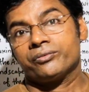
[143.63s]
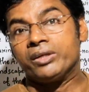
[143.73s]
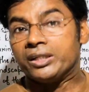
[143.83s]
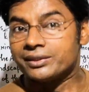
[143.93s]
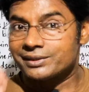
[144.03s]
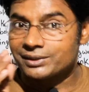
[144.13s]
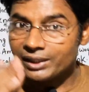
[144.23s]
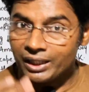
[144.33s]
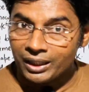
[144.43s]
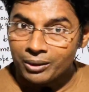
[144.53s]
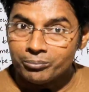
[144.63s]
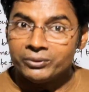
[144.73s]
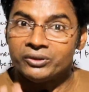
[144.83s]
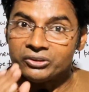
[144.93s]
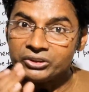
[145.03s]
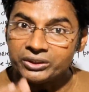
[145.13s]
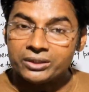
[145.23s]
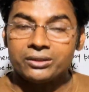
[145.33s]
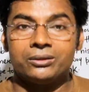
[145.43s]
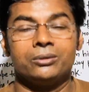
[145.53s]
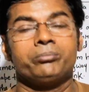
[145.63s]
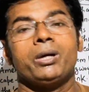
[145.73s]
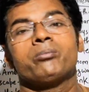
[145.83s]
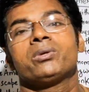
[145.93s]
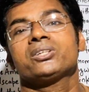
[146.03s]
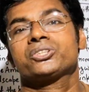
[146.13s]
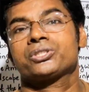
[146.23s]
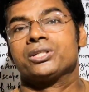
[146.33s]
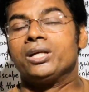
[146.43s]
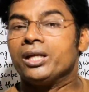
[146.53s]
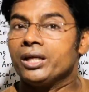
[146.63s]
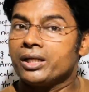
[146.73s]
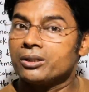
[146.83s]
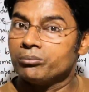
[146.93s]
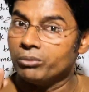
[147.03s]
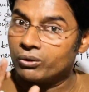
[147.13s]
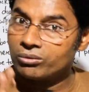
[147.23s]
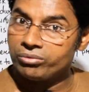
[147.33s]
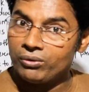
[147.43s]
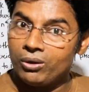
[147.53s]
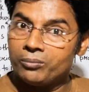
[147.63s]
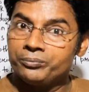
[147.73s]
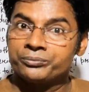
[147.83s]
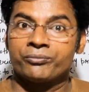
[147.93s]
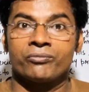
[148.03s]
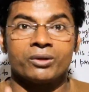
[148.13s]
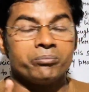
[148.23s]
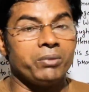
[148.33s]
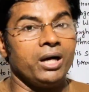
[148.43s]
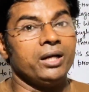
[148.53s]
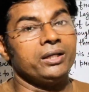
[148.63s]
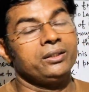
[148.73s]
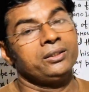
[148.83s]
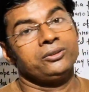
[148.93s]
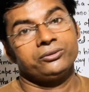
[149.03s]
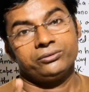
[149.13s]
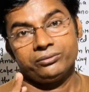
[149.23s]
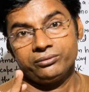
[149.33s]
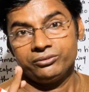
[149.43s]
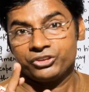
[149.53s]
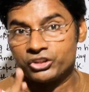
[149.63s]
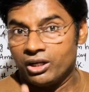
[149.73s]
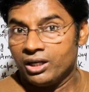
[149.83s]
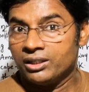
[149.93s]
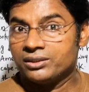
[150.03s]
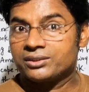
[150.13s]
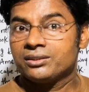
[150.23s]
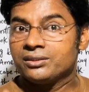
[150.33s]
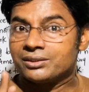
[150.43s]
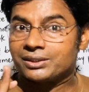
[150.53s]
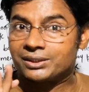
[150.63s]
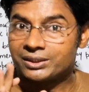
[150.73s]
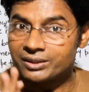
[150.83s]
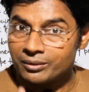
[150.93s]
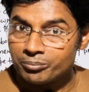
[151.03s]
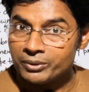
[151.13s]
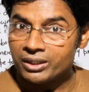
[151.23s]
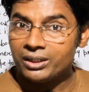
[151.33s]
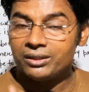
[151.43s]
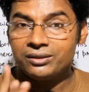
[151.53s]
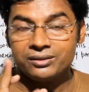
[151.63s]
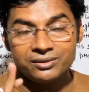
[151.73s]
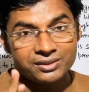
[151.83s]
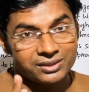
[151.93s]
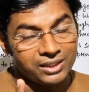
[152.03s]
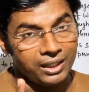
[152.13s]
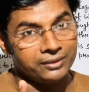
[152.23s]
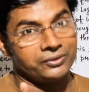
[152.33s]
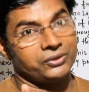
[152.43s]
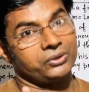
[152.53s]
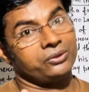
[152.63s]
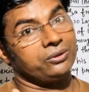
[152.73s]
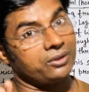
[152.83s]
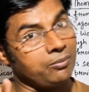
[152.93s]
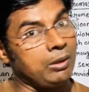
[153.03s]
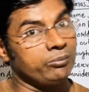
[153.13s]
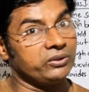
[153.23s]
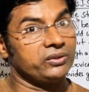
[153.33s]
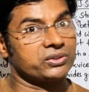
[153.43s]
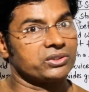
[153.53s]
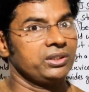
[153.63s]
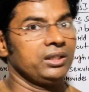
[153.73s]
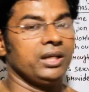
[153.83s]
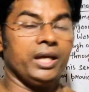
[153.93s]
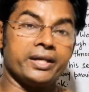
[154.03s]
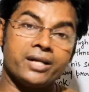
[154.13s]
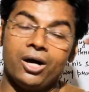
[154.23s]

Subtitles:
in the same year published in book form by Charles Scribner Sons. Remember this. And